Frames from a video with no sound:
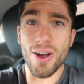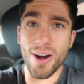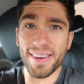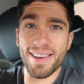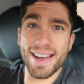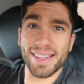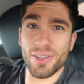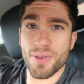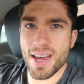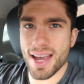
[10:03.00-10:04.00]
All right guys,
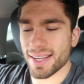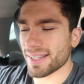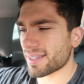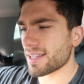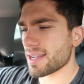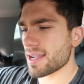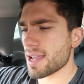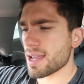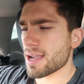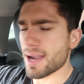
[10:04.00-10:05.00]
so that is the
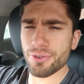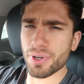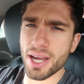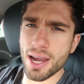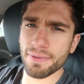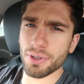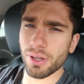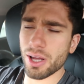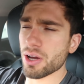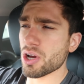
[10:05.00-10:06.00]
Henry
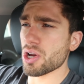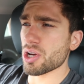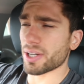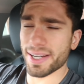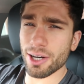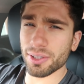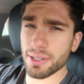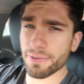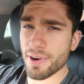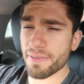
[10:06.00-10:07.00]
Cavill,
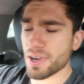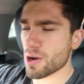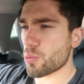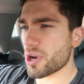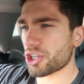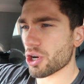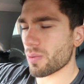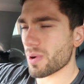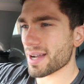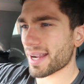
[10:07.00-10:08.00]
Geralt of Rivia Witcher
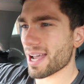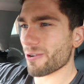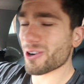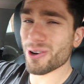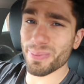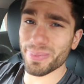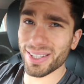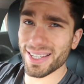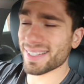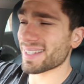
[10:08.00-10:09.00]
workout
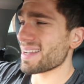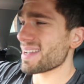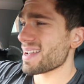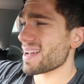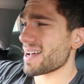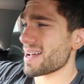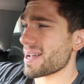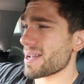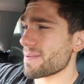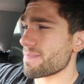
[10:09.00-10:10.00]
complete.
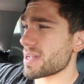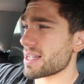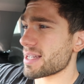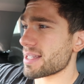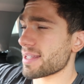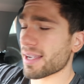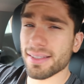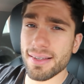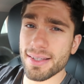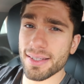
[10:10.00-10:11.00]
The
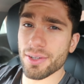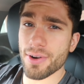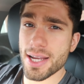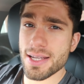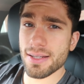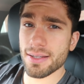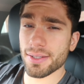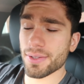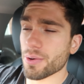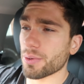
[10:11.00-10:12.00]
exercises are great.
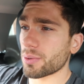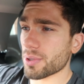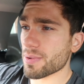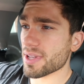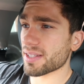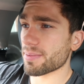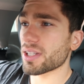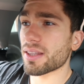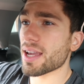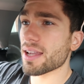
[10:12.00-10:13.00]
So all the ones that
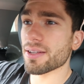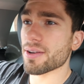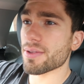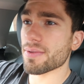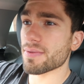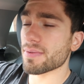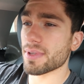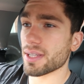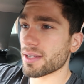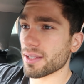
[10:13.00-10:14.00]
we did there, you know,
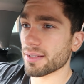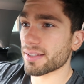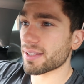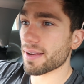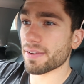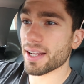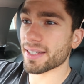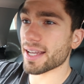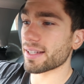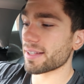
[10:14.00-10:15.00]
the stiff
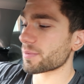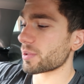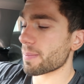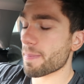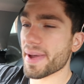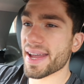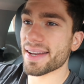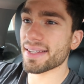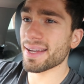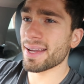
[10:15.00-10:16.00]
leg deadlift with the
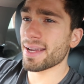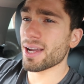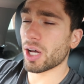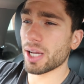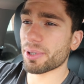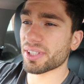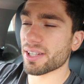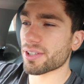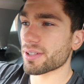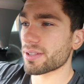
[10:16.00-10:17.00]
band,
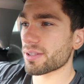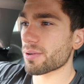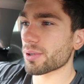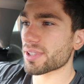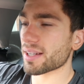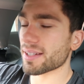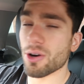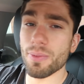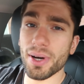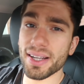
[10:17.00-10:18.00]
hyperextension, core static
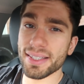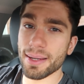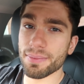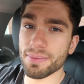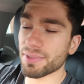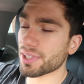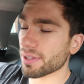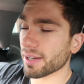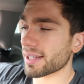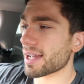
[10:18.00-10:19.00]
hold, bicep,
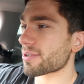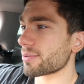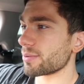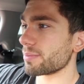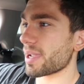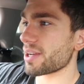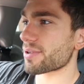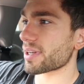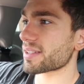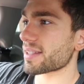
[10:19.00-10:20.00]
side lateral
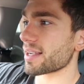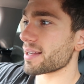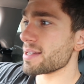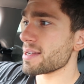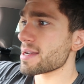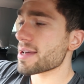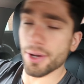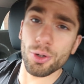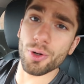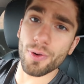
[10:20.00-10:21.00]
matrix thing, they're all